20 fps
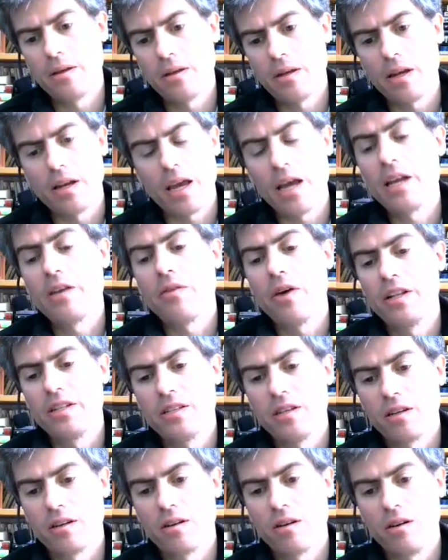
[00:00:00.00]
any writes
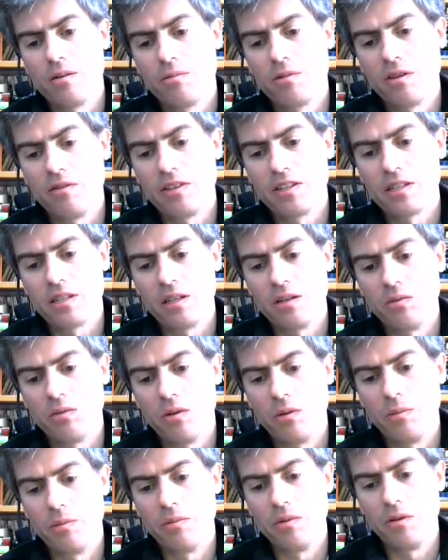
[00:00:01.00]
that occurred previously
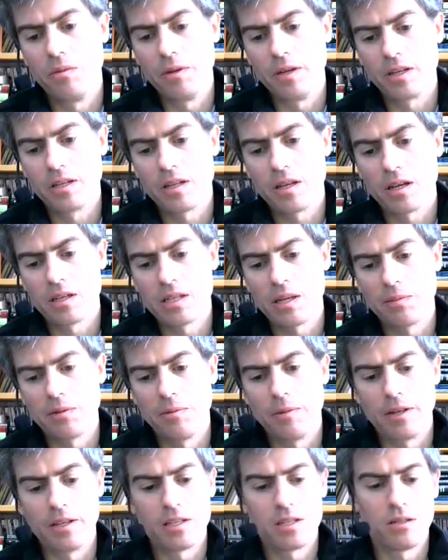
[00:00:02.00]
will be
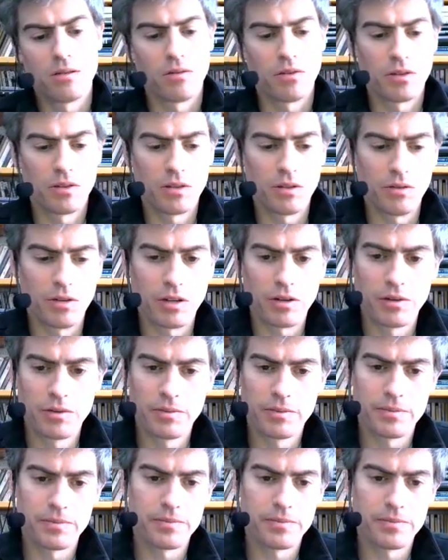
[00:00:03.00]
accepted by this new node.